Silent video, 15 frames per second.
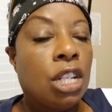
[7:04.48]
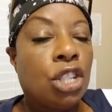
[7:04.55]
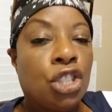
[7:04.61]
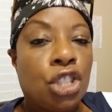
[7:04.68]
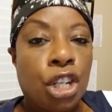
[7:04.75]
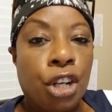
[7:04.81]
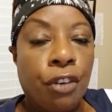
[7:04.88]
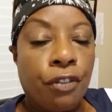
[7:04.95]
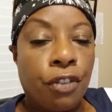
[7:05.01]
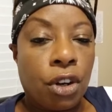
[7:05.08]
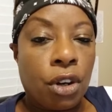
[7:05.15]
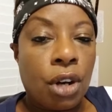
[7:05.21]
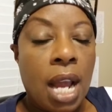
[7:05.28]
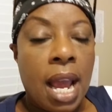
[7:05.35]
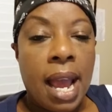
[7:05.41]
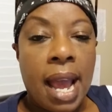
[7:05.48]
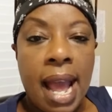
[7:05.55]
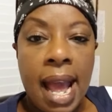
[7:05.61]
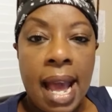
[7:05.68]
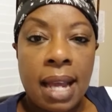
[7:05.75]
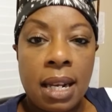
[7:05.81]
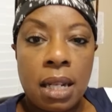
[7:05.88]
Jennifer,
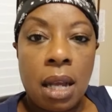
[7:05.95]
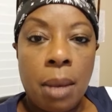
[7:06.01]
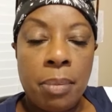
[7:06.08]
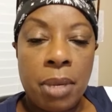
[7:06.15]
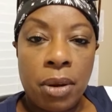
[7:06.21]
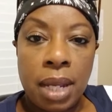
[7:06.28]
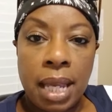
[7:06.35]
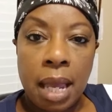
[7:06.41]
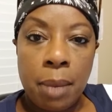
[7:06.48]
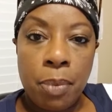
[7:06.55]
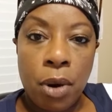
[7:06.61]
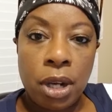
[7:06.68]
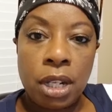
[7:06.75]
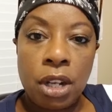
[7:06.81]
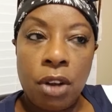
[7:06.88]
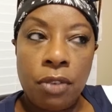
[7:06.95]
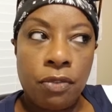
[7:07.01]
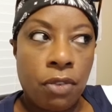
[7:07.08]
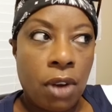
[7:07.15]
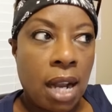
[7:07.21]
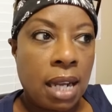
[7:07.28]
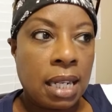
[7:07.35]
at a Mary Kay party on
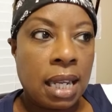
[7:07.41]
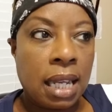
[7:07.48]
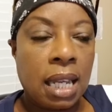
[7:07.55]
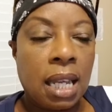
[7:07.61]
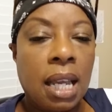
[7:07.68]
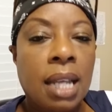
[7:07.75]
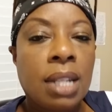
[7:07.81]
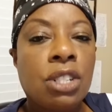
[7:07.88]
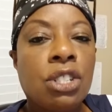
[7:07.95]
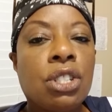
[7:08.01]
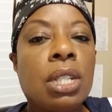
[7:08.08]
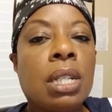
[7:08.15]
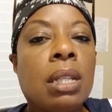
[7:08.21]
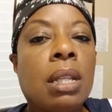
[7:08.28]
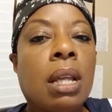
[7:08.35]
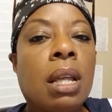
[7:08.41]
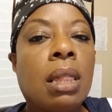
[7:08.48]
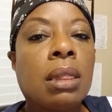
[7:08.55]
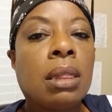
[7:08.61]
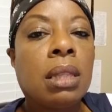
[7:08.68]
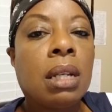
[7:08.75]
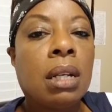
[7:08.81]
Friday, and she
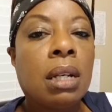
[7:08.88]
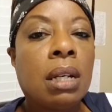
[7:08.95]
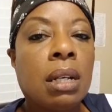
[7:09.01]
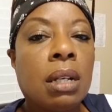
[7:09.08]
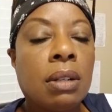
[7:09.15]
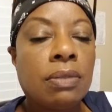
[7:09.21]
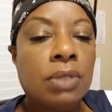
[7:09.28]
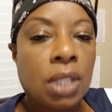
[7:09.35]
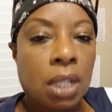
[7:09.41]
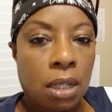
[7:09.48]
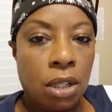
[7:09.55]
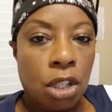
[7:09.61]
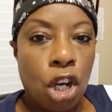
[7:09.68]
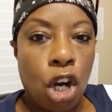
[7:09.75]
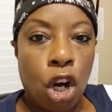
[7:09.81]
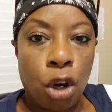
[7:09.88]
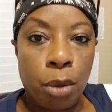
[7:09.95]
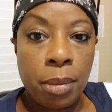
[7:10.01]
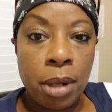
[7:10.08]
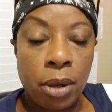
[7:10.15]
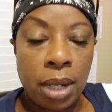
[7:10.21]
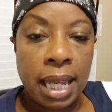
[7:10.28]
loved her
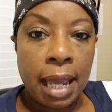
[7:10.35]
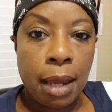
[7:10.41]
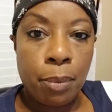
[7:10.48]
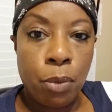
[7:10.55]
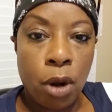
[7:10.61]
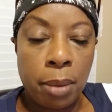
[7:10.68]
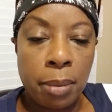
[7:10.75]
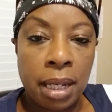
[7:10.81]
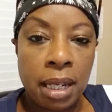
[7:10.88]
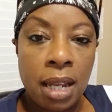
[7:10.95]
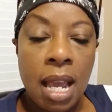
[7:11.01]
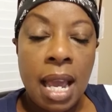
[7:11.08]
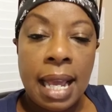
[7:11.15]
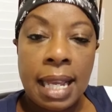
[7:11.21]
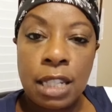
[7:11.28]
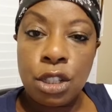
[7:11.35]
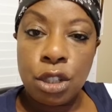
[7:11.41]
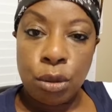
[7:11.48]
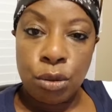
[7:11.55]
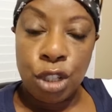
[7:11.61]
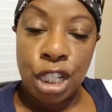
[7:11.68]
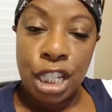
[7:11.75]
Mary Kay appointment. And
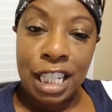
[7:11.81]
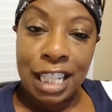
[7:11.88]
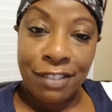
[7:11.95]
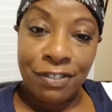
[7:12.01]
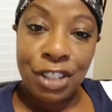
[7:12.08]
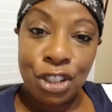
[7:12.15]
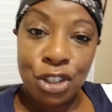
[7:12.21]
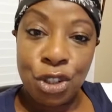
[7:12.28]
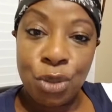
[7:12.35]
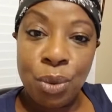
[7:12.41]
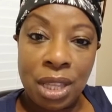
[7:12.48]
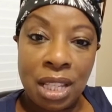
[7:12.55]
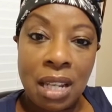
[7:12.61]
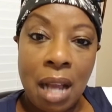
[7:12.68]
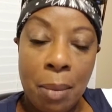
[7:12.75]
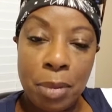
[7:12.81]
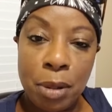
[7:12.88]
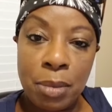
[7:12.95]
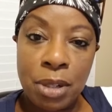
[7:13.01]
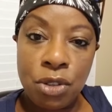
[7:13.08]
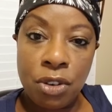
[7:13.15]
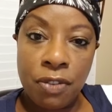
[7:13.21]
so she gifted you with a
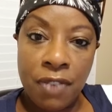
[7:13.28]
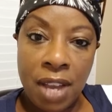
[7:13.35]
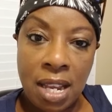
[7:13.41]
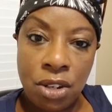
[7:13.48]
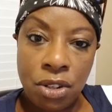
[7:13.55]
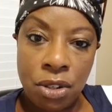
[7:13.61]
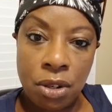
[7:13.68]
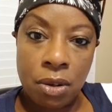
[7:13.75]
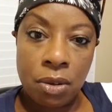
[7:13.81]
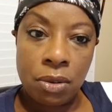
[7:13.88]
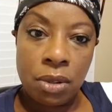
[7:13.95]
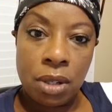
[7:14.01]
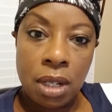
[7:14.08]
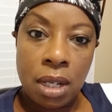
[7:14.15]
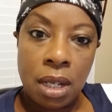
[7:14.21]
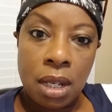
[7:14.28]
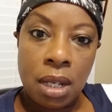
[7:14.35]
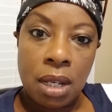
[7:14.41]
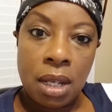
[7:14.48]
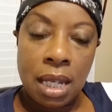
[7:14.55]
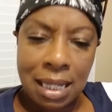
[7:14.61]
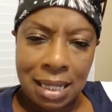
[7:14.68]
complimentary facial.
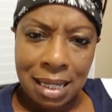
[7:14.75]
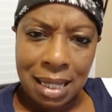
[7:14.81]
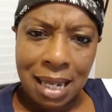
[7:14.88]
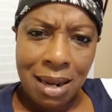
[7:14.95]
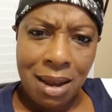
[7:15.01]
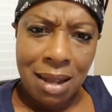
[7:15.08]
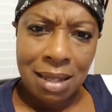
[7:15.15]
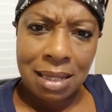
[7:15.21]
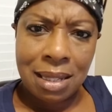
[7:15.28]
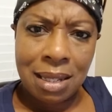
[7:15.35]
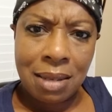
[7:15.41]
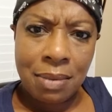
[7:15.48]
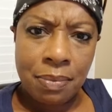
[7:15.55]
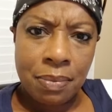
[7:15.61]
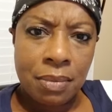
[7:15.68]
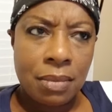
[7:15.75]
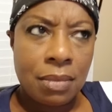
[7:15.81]
Isn't that awesome?